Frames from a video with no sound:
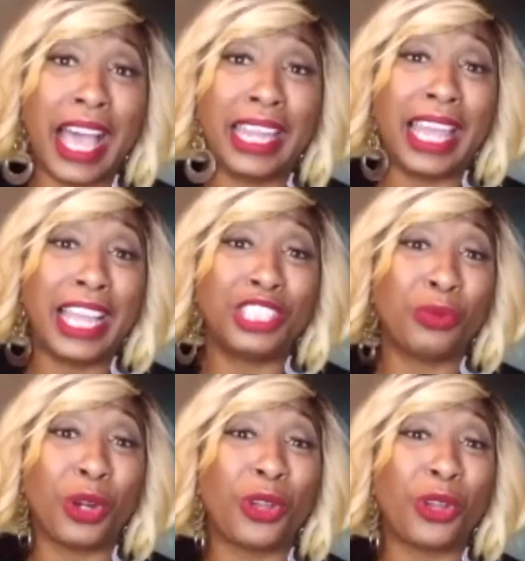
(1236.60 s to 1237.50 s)
I like to
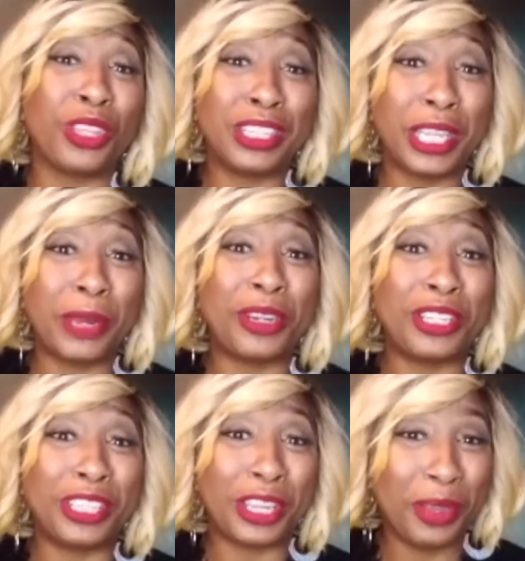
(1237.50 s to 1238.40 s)
work on the celebrities
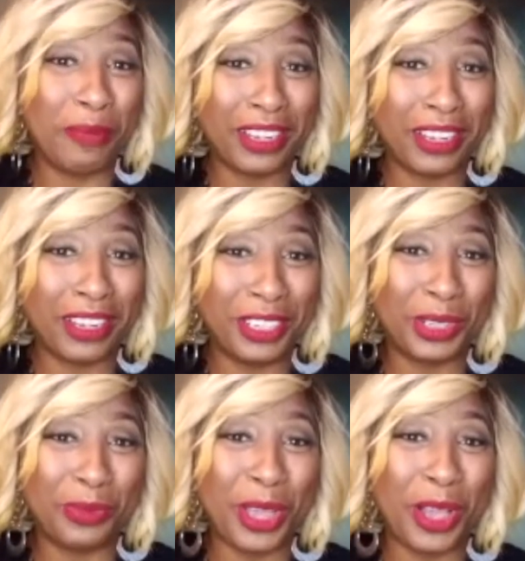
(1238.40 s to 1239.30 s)
that are in my
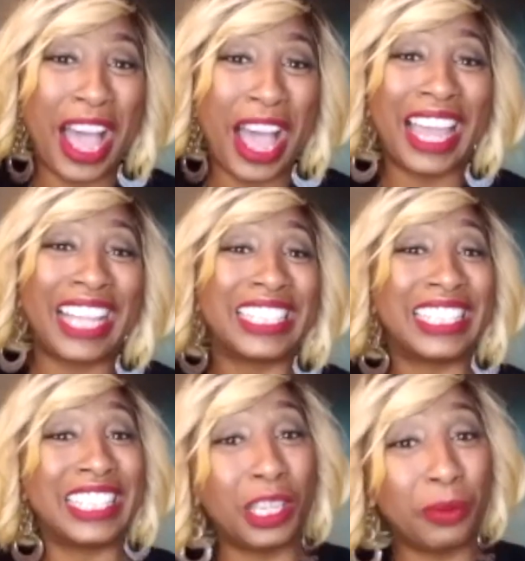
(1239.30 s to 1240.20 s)
chair as well. I like
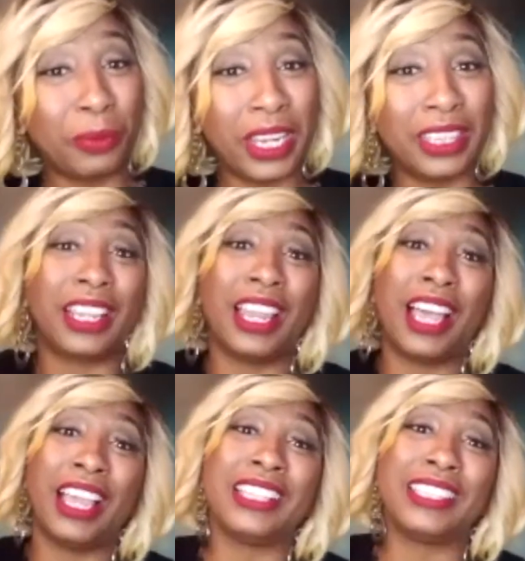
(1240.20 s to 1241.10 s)
to celebrate the
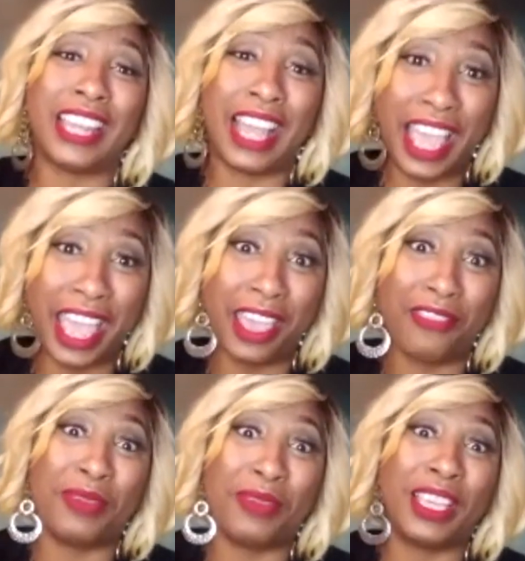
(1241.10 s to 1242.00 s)
clients that I have,
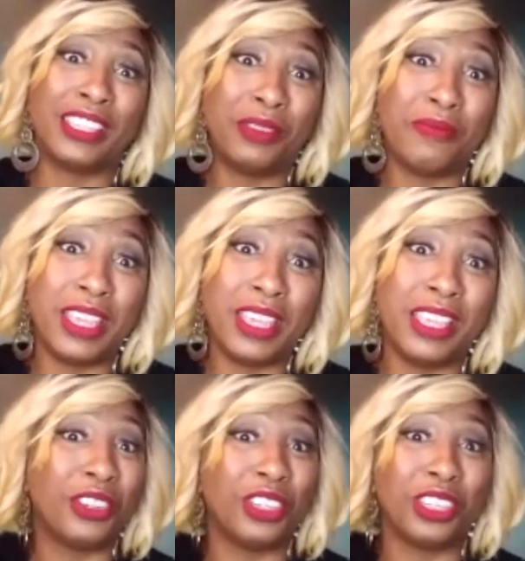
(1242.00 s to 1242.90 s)
because to me,
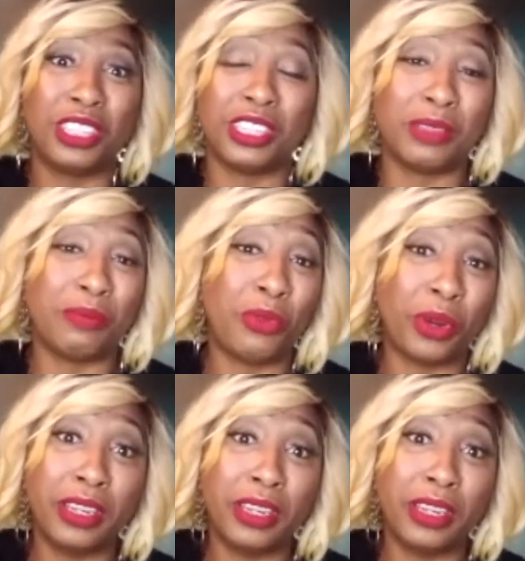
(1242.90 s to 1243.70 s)
they're just as important.